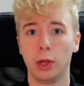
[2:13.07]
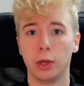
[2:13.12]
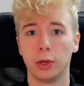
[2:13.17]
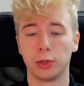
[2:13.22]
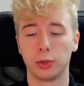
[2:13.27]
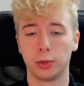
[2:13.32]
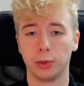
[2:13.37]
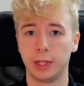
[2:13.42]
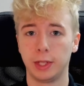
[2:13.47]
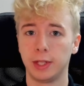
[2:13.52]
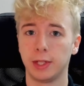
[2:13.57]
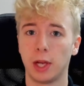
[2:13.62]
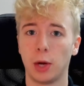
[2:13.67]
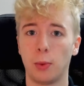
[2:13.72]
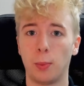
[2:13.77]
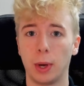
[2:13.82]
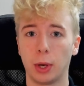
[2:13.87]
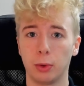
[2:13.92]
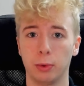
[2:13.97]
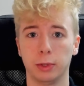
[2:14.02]
So this is how
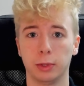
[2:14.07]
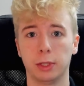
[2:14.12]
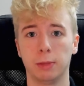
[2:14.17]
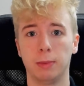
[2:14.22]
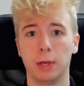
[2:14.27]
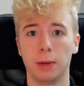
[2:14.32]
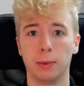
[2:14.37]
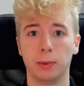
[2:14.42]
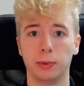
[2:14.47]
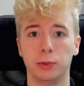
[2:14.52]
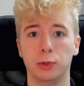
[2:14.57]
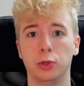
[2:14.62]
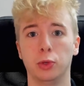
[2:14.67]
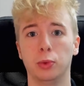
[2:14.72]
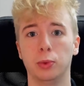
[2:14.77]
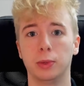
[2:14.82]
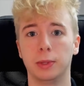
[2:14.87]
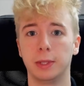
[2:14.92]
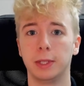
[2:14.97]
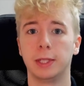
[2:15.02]
we're going to be able
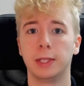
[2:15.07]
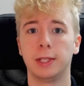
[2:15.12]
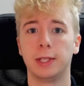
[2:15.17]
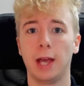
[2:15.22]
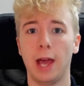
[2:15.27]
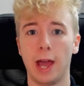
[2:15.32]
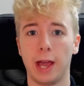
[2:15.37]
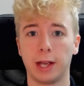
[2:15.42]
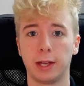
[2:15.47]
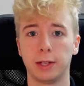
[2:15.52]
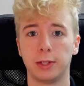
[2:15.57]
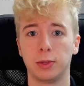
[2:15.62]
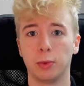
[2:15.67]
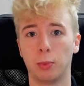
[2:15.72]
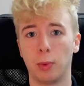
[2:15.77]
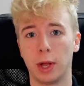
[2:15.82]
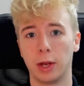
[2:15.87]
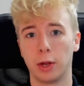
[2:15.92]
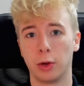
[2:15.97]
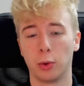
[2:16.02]
to detect
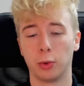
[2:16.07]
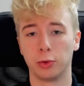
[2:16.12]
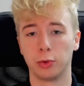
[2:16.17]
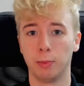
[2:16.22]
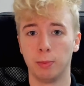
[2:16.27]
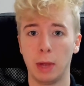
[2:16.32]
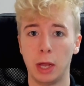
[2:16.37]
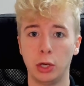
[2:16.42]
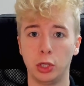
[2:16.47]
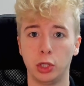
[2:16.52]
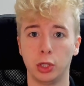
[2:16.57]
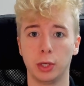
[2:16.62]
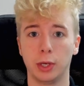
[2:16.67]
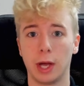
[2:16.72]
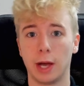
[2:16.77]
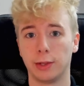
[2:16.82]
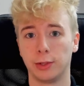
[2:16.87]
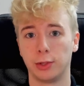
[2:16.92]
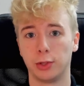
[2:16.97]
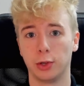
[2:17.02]
when an automation
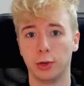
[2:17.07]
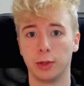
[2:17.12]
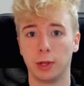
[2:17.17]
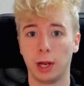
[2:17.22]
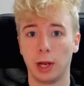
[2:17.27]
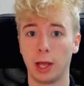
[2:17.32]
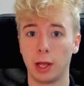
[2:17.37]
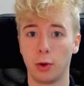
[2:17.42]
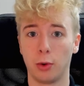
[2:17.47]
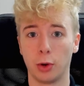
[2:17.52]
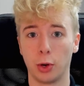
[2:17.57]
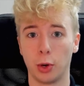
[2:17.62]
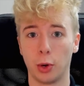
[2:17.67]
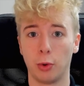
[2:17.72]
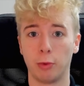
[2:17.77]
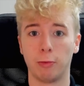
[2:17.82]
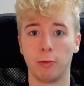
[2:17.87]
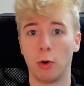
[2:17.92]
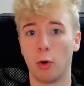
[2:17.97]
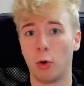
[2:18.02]
has turned the light on and
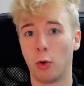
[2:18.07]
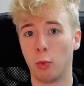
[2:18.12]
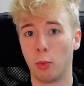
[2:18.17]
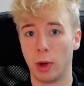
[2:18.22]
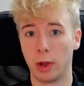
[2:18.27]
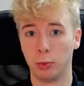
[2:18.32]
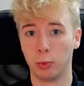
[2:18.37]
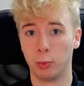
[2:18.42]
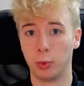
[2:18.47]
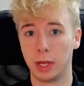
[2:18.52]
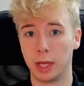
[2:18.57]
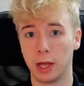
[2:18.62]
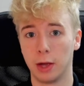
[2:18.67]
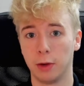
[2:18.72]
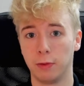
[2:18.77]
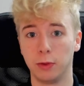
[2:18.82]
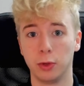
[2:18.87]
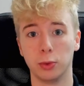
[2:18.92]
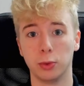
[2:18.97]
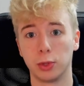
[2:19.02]
off, or when we
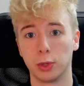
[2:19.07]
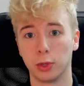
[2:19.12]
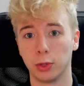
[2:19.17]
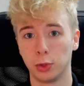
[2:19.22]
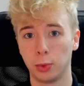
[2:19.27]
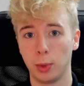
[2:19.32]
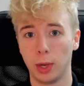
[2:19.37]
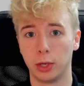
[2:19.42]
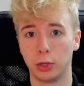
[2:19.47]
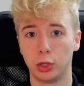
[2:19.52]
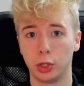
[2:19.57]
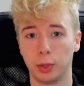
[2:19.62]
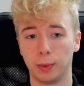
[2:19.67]
have used a switch.